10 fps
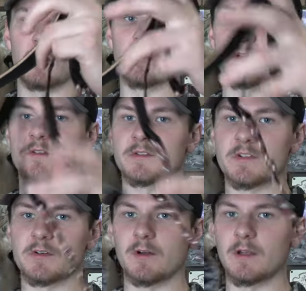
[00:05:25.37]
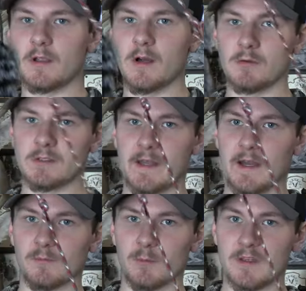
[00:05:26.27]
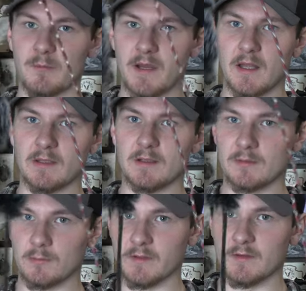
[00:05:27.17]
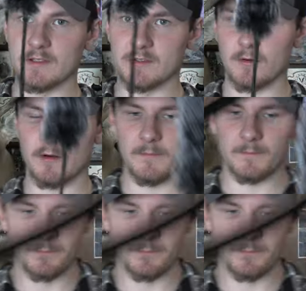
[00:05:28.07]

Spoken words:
with the string going down with the belly with this string.